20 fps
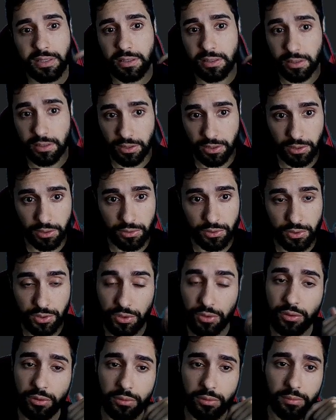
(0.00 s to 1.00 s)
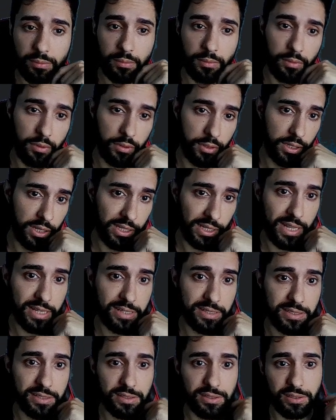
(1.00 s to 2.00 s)
into
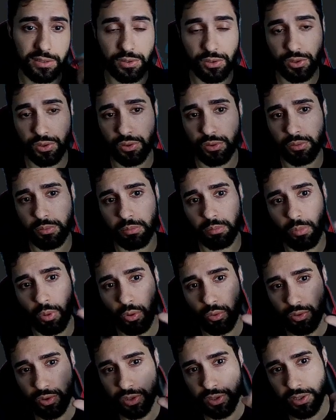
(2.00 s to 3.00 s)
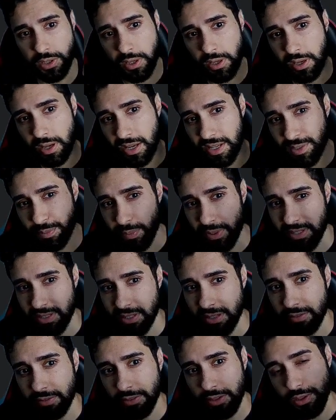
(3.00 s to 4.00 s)
classes, into more
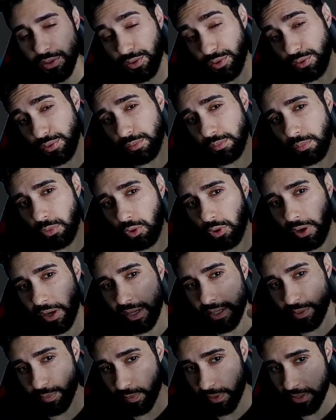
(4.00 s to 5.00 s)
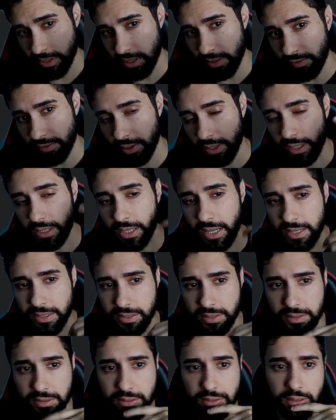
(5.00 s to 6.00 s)
specific
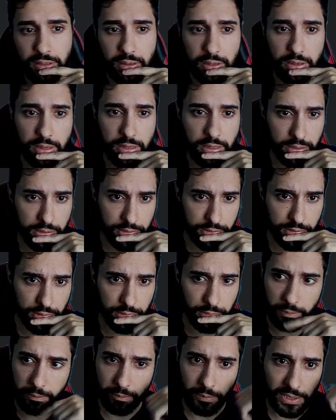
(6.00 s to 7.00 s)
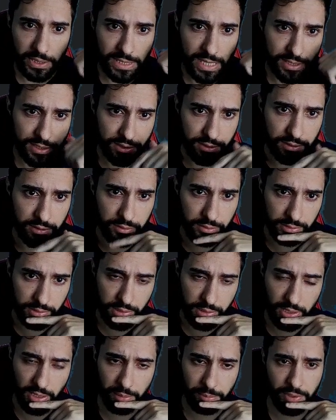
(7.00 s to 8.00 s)
classes. So, but that's
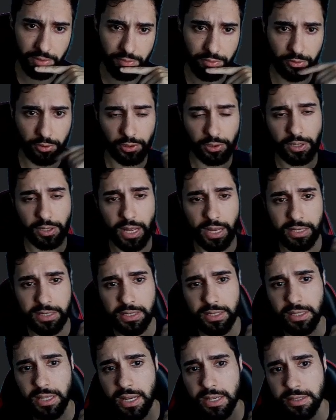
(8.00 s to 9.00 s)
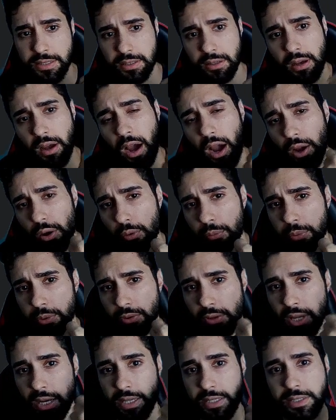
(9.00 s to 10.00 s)
gonna be for the next class. I hope you
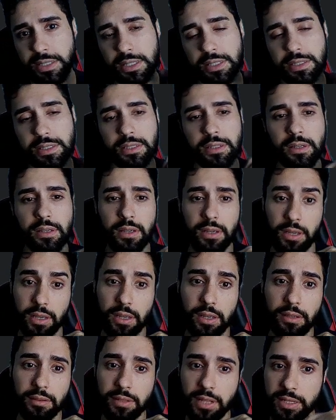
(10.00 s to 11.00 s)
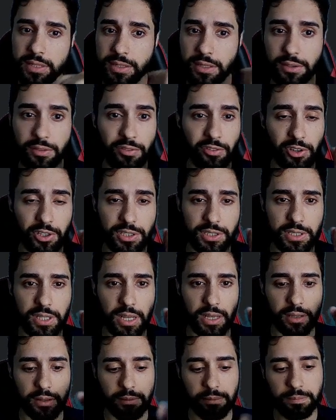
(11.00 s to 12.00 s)
liked it, and that's it for
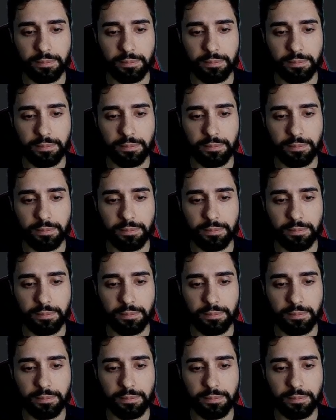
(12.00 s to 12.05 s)
today.